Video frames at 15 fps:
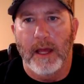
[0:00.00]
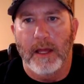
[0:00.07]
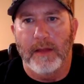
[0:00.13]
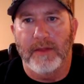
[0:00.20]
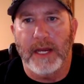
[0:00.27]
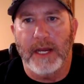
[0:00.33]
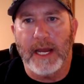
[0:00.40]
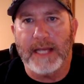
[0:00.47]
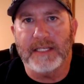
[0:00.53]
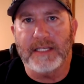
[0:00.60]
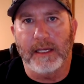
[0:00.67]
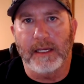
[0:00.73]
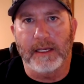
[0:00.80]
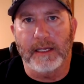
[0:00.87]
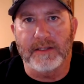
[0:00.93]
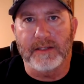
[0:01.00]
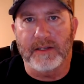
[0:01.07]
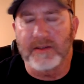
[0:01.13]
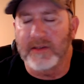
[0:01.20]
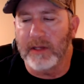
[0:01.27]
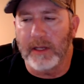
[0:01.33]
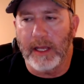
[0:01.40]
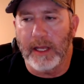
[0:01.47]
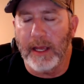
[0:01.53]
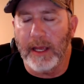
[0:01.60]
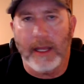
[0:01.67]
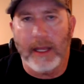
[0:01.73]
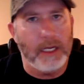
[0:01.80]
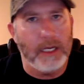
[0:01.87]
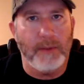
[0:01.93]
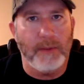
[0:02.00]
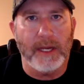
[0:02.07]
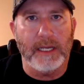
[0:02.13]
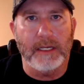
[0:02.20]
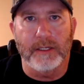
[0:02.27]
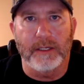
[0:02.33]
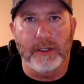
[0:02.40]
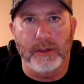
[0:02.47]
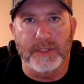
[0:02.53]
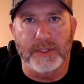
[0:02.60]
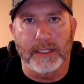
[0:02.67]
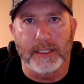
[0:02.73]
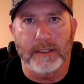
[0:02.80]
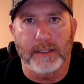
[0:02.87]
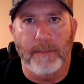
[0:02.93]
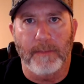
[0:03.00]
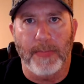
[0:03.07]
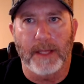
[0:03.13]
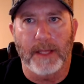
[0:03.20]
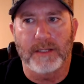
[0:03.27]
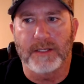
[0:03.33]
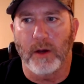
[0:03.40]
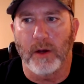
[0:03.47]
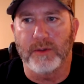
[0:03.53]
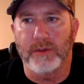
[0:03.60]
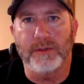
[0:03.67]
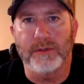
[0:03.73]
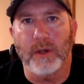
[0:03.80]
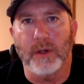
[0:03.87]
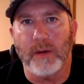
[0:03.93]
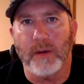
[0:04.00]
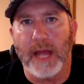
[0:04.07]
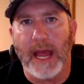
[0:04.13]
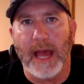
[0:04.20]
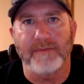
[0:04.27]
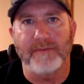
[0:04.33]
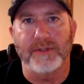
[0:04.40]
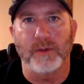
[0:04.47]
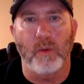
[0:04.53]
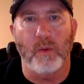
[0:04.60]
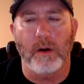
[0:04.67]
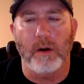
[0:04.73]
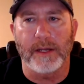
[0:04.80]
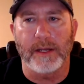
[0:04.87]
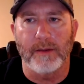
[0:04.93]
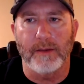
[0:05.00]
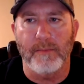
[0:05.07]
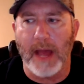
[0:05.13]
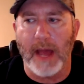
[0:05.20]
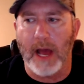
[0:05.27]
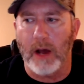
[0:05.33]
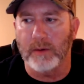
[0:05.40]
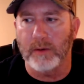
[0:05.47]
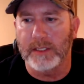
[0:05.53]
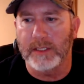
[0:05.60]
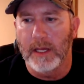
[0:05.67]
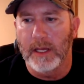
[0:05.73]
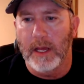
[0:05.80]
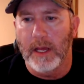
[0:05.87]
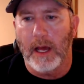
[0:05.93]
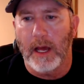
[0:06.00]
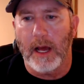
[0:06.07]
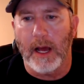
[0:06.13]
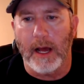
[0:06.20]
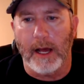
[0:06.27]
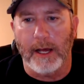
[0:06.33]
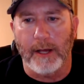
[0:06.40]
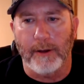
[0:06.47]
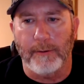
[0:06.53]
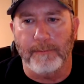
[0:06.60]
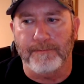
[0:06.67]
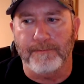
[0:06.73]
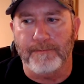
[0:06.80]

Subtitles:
the nice thing is anybody can use it. So you don't have to worry about a